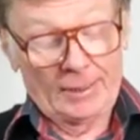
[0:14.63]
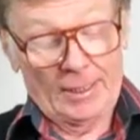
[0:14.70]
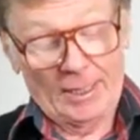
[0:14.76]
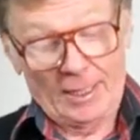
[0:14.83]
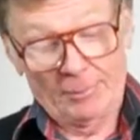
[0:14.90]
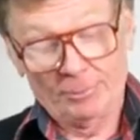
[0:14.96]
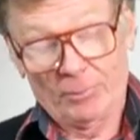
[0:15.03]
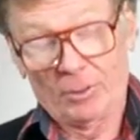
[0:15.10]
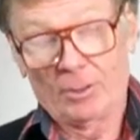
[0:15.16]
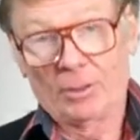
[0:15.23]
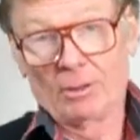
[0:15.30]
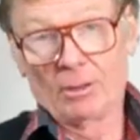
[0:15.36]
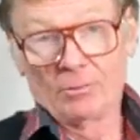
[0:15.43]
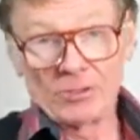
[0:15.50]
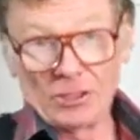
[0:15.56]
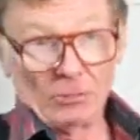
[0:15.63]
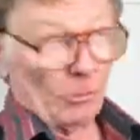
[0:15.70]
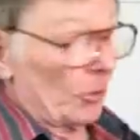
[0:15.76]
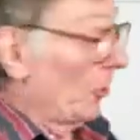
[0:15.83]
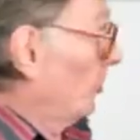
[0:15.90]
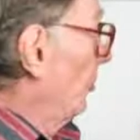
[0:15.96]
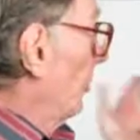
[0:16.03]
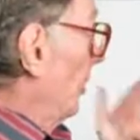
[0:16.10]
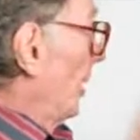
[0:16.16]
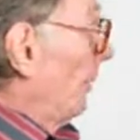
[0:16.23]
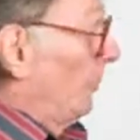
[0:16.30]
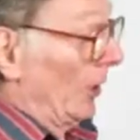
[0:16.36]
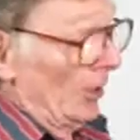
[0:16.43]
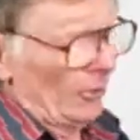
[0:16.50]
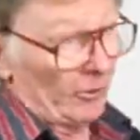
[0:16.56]
Obviously I work at Croydon
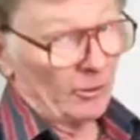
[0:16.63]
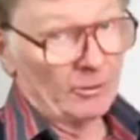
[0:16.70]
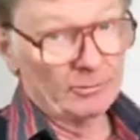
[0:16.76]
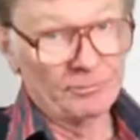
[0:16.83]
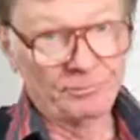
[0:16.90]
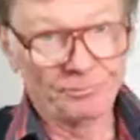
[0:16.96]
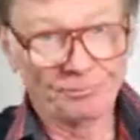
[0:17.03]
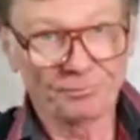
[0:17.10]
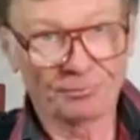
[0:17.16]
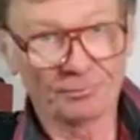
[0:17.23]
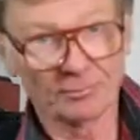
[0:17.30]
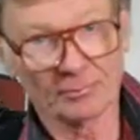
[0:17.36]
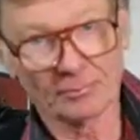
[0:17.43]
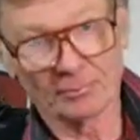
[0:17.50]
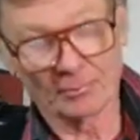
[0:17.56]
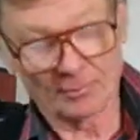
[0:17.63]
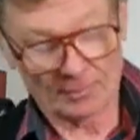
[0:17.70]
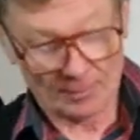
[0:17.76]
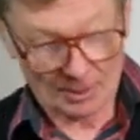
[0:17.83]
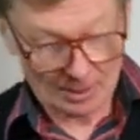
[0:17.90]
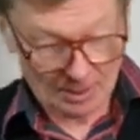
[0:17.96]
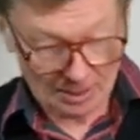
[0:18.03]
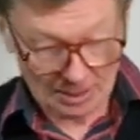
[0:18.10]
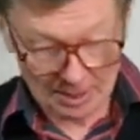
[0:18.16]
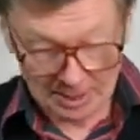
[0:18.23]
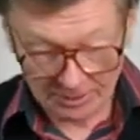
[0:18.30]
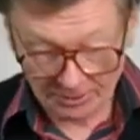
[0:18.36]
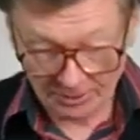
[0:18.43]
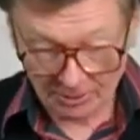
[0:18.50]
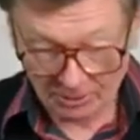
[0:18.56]
Camera House,
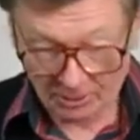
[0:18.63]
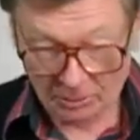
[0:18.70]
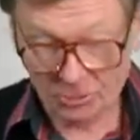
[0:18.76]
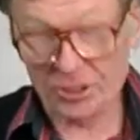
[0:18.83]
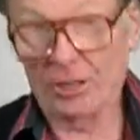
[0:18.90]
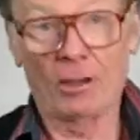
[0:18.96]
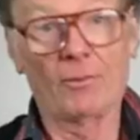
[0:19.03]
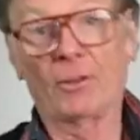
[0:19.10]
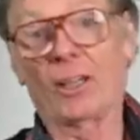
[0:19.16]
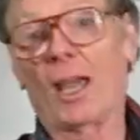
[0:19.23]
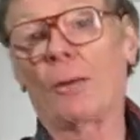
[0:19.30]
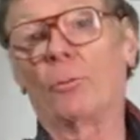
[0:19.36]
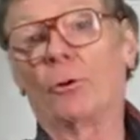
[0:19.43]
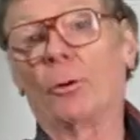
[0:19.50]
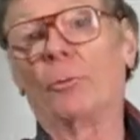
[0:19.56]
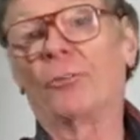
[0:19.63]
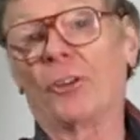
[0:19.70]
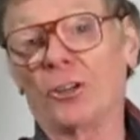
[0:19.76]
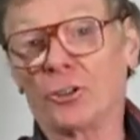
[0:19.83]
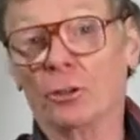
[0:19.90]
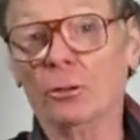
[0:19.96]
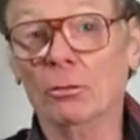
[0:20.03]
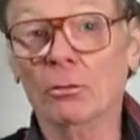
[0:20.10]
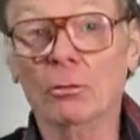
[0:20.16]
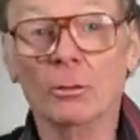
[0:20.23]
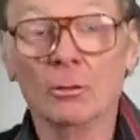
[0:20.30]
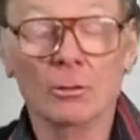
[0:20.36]
and I also have a camera obsession,